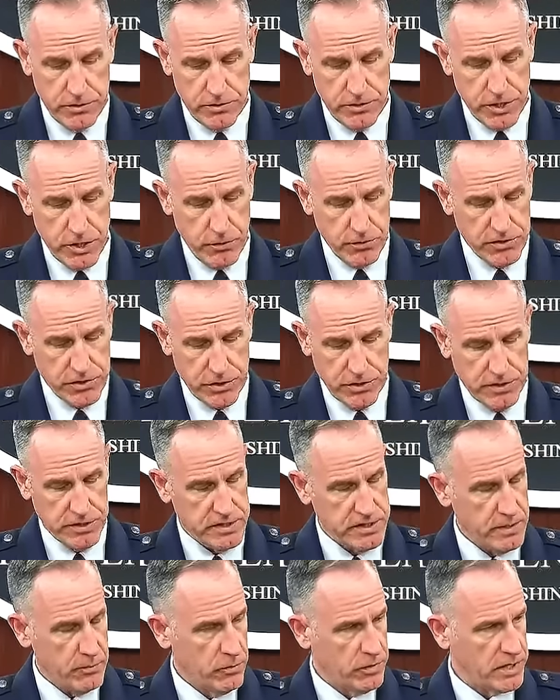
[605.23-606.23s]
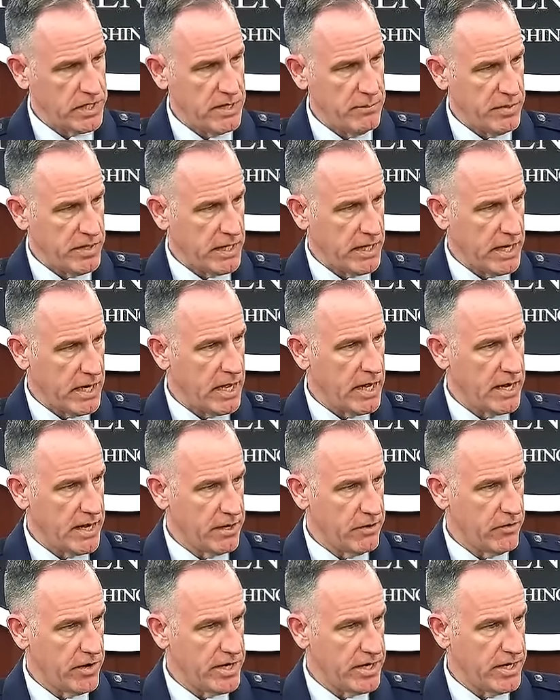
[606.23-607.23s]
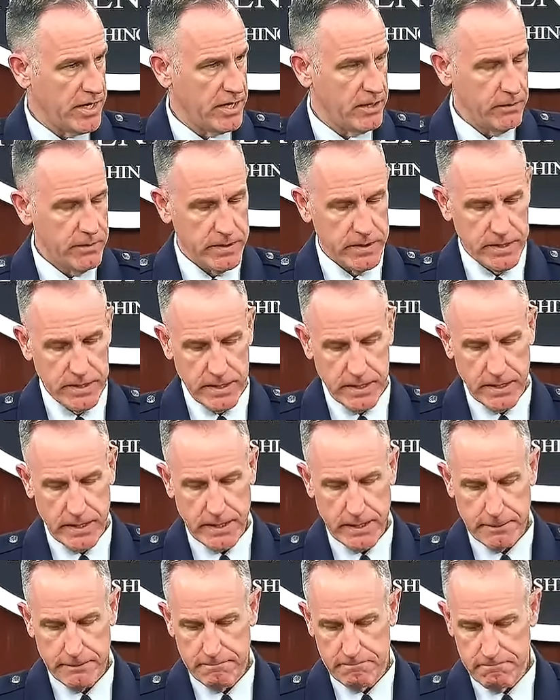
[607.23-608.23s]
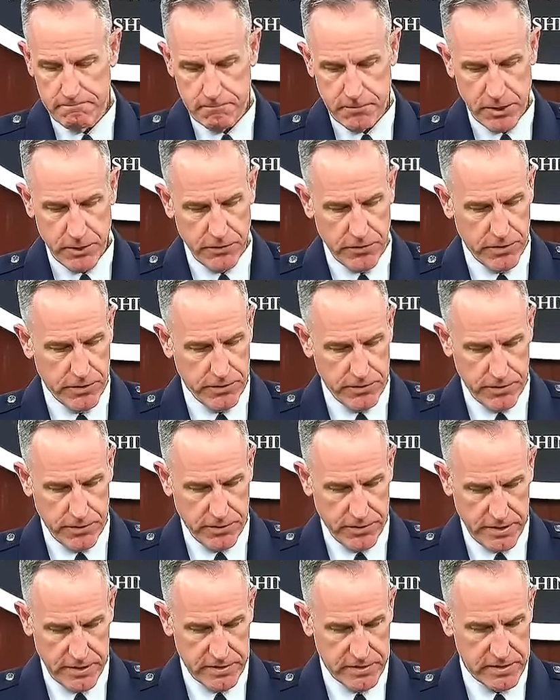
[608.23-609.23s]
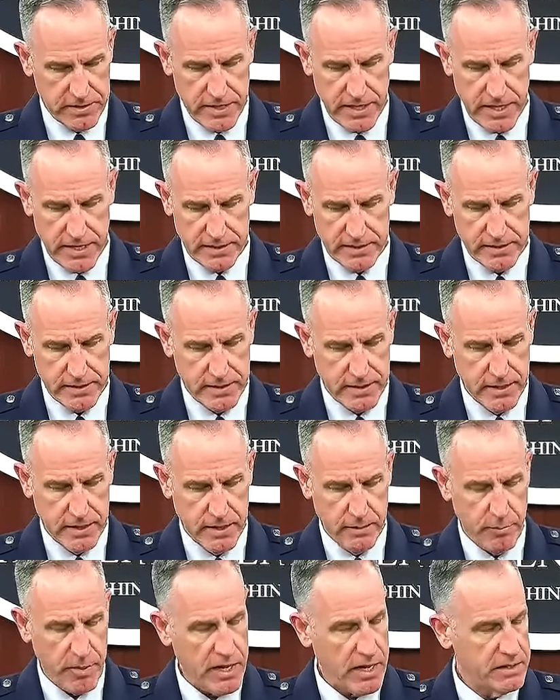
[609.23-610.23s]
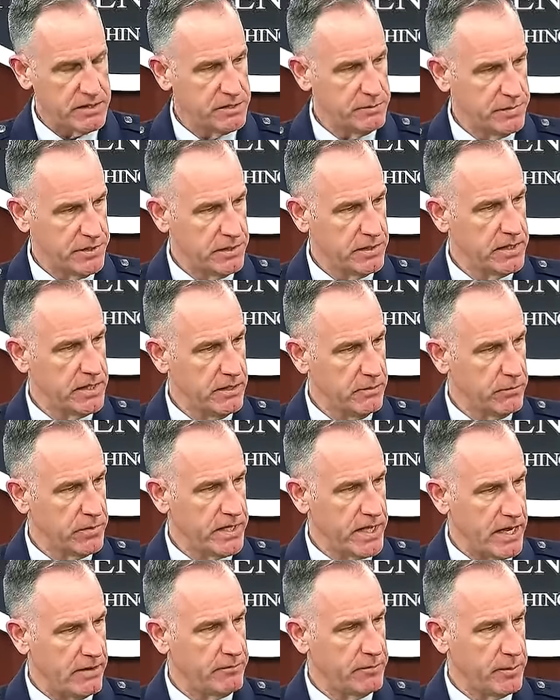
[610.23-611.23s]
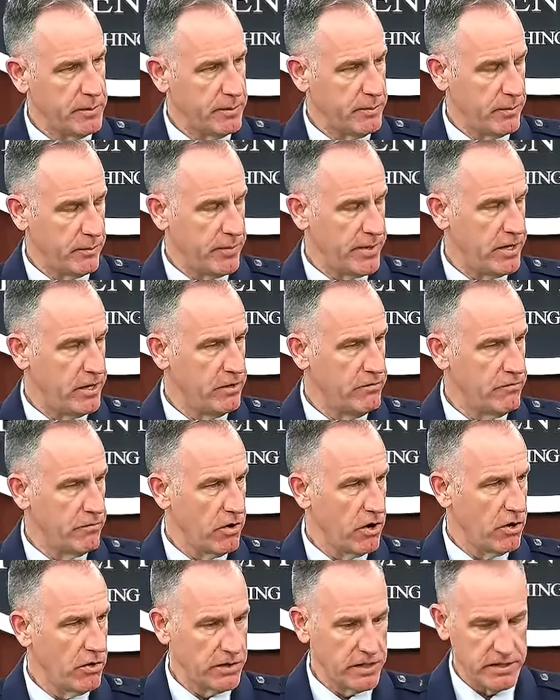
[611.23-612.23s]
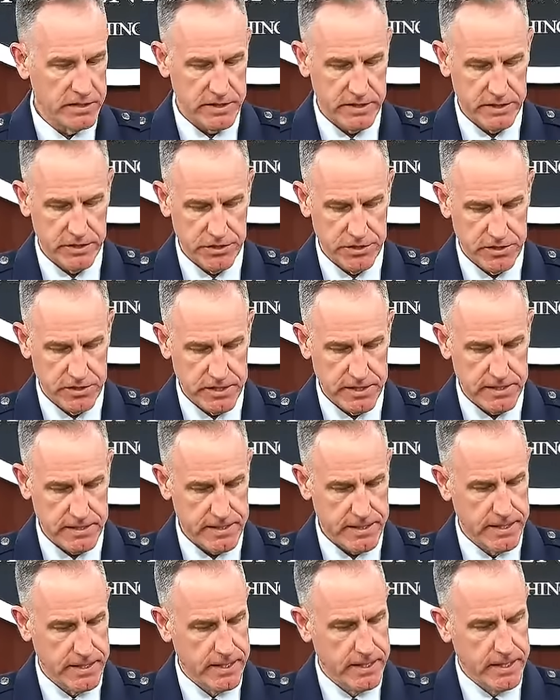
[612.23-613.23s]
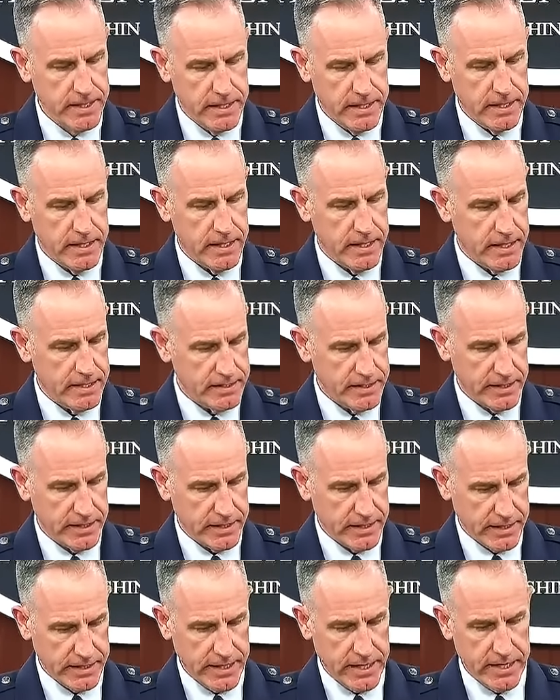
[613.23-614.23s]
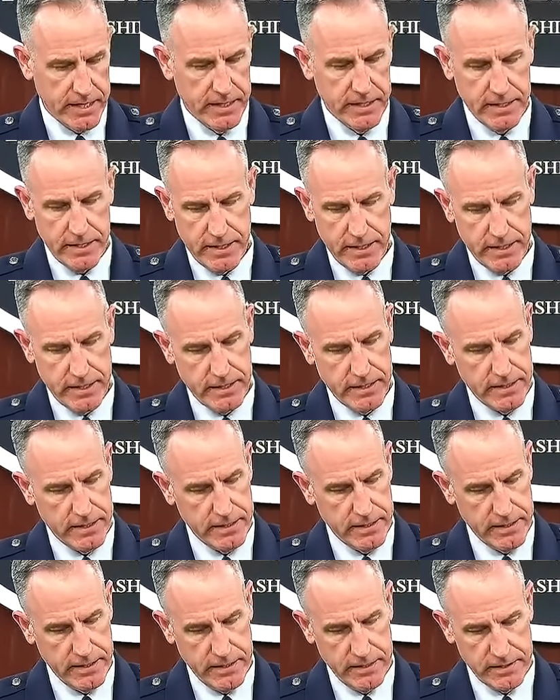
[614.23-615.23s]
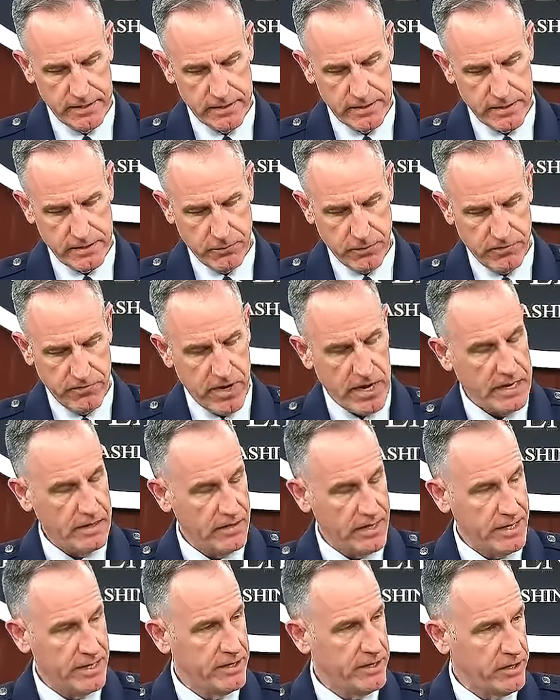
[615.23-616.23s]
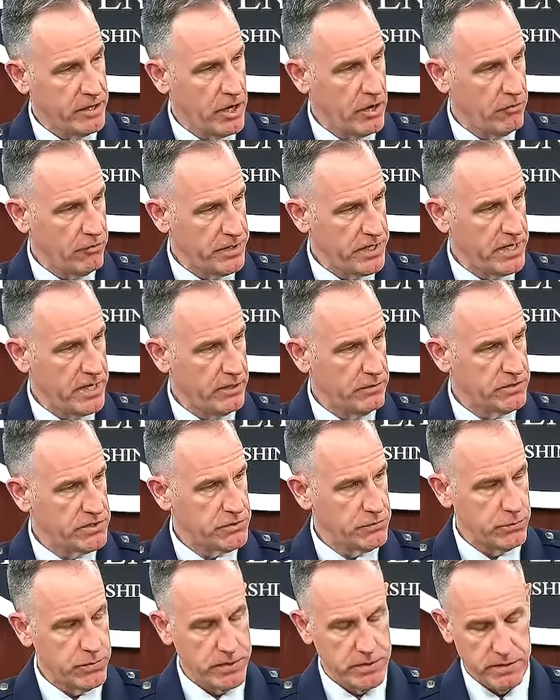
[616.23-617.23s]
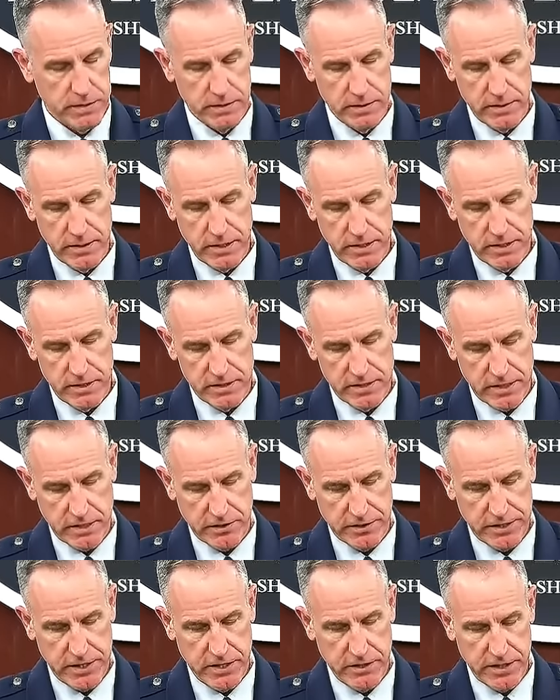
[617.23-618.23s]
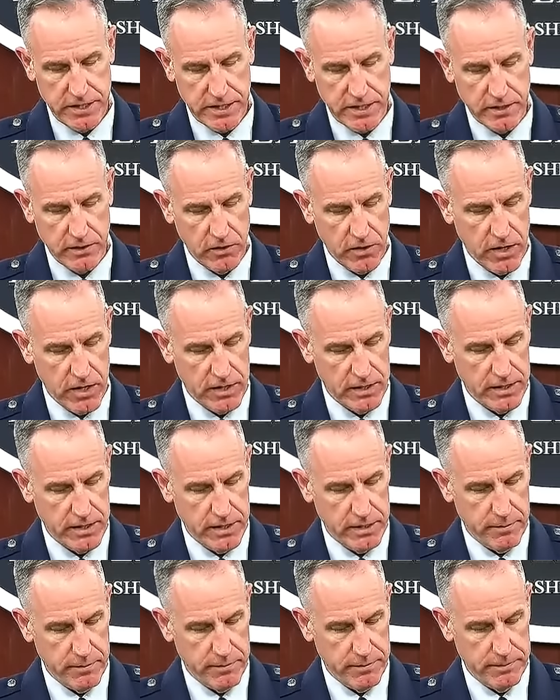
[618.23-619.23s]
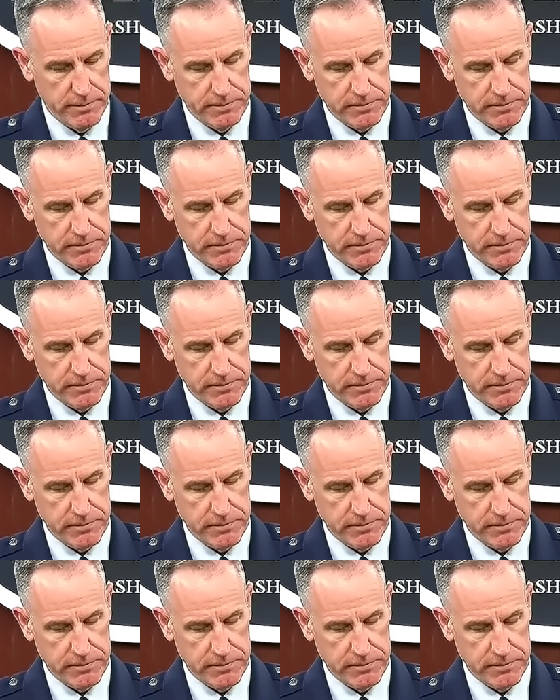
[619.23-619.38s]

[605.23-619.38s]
Joe, it's certainly something we're keeping an eye on right now. You know, there is that possibility, and we have to be prepared for all contingencies. I think, again, as we've highlighted in our readouts with Minister Gallant and